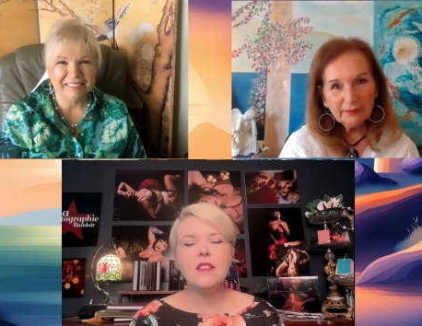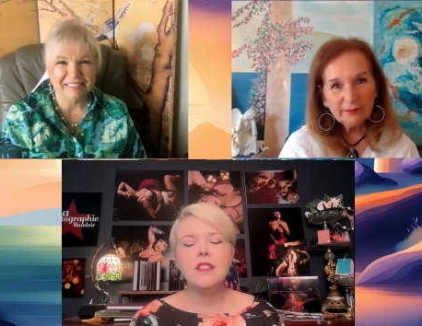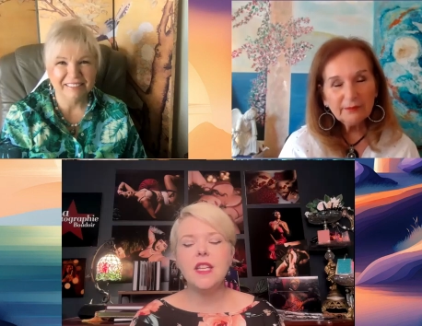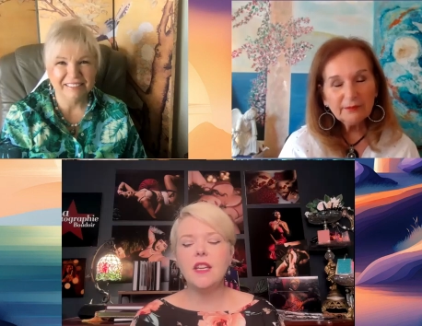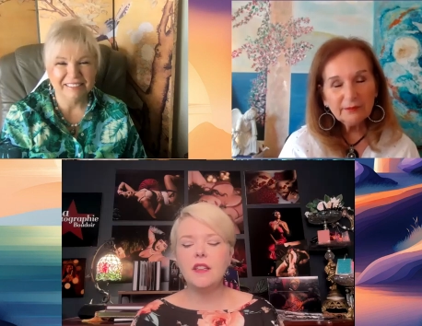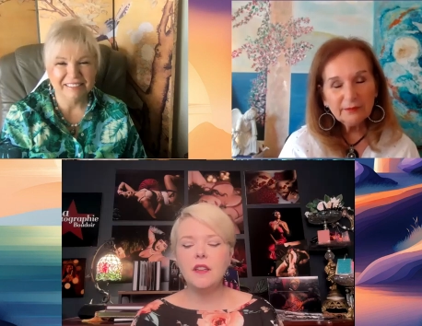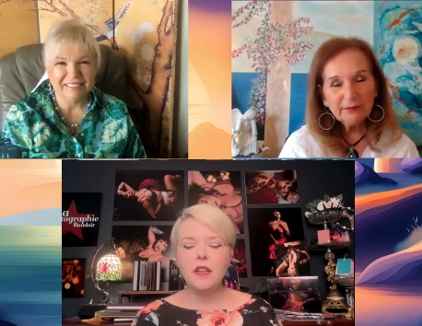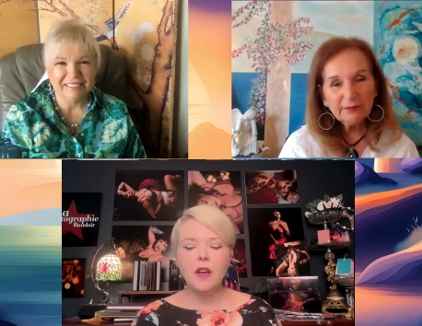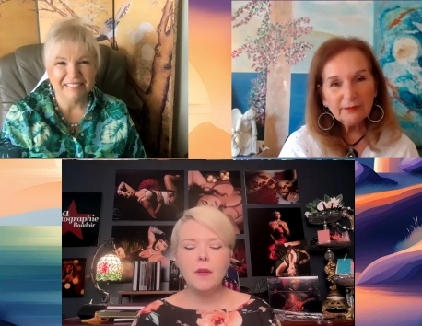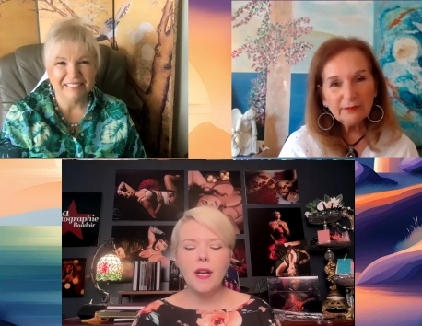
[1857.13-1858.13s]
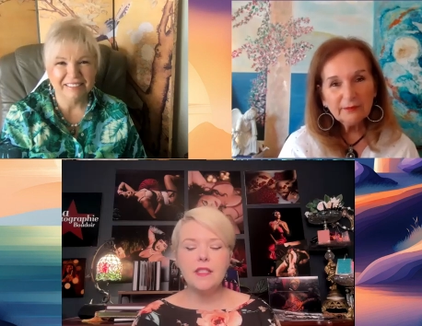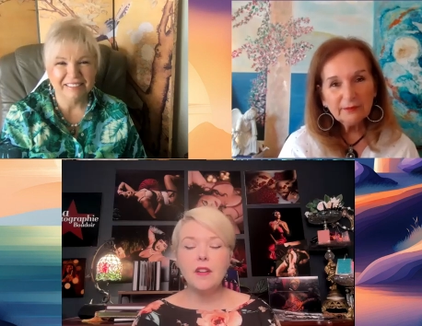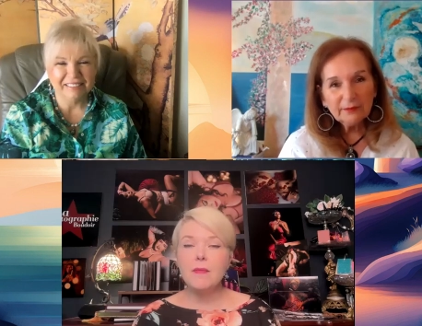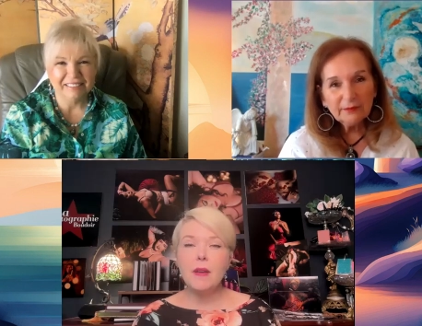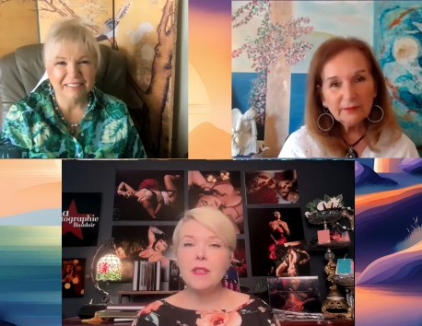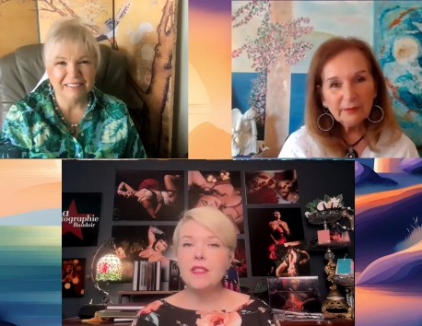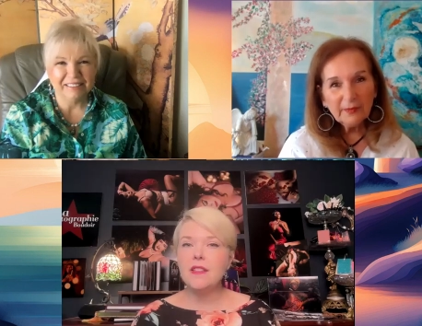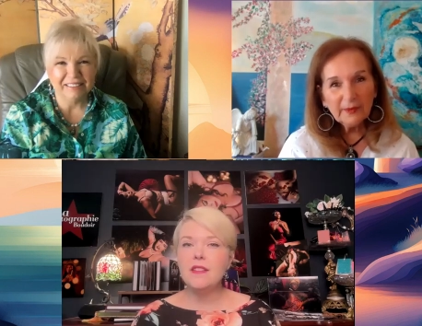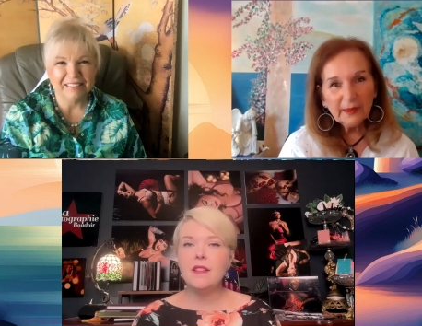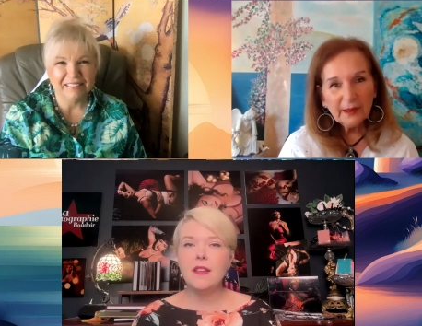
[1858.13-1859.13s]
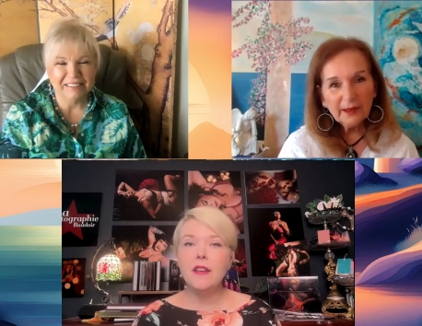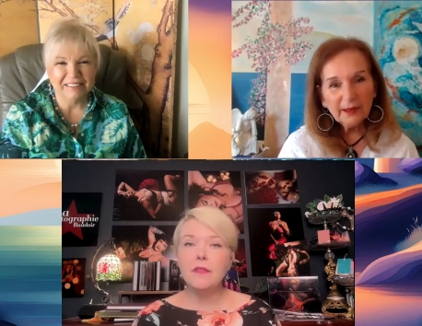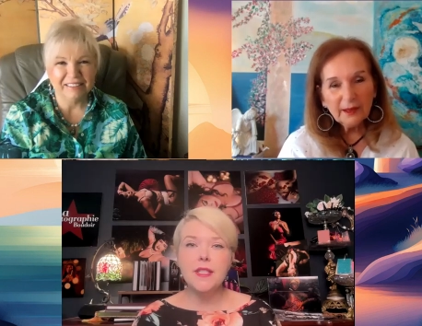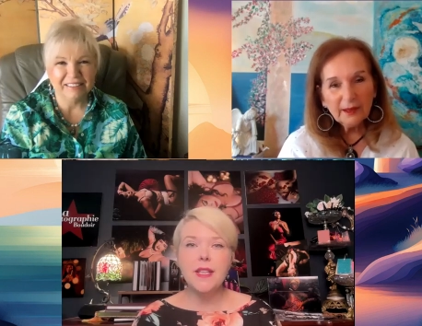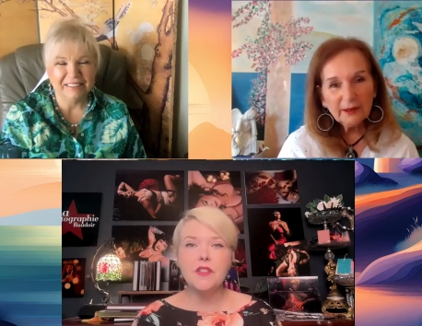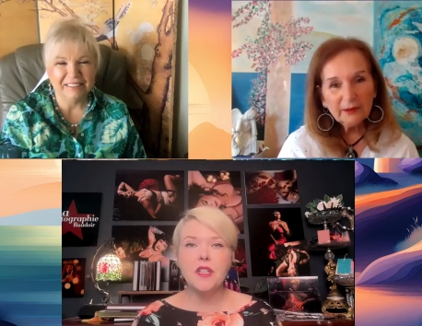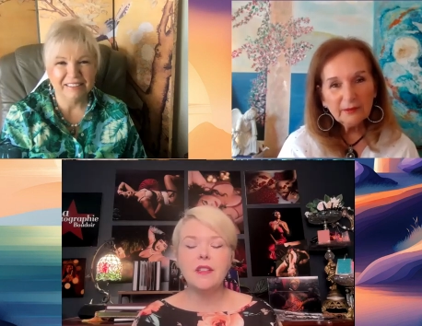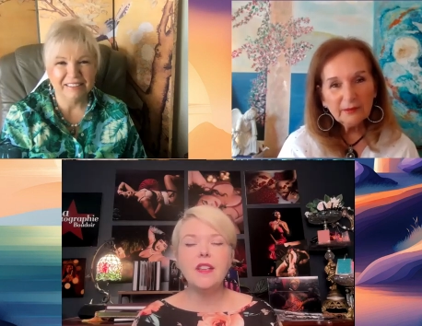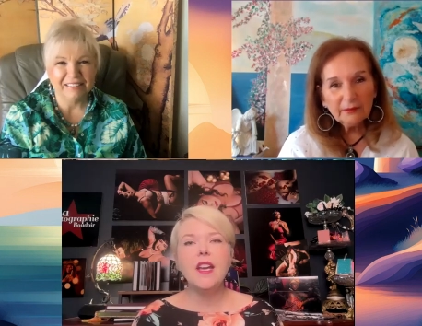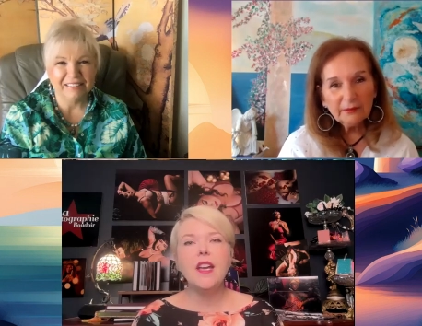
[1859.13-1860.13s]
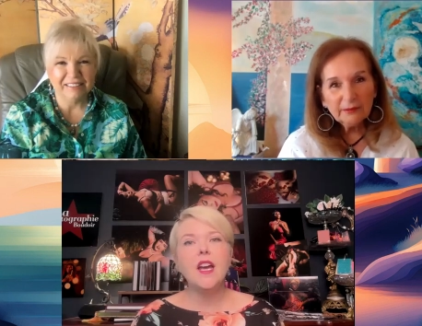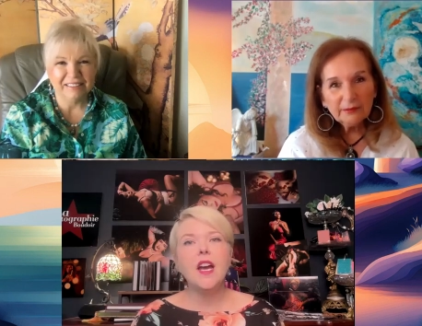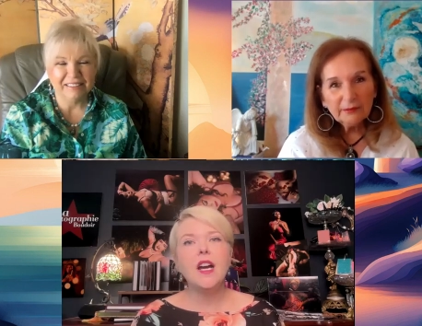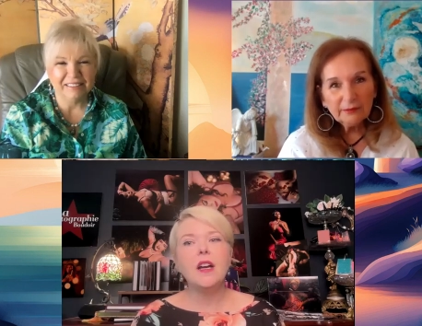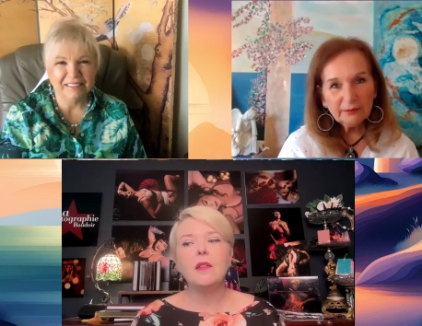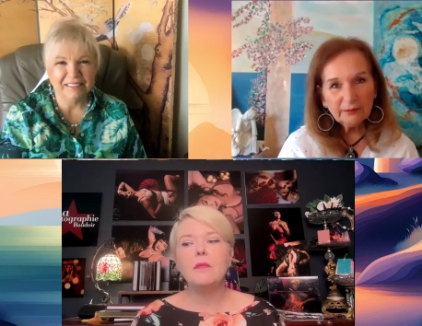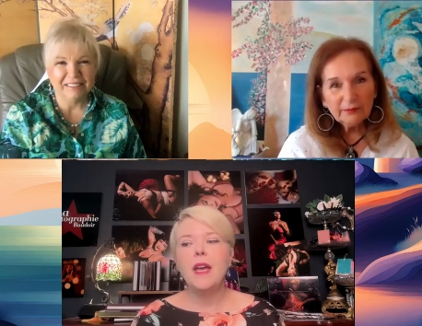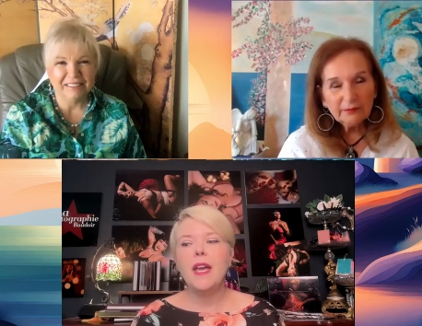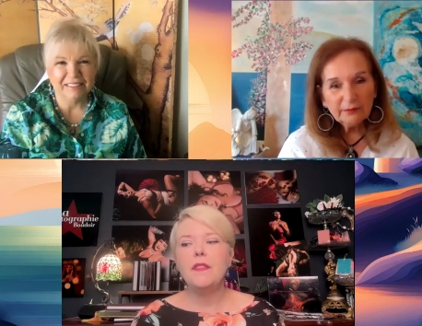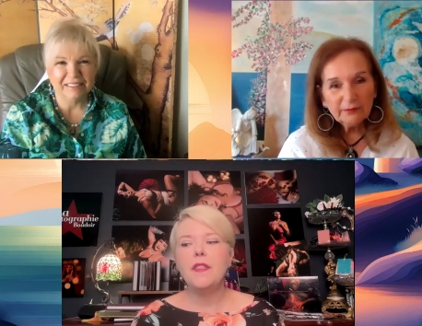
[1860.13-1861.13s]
Speaker 1: seeing, you know, I started my business in a recession. Um, and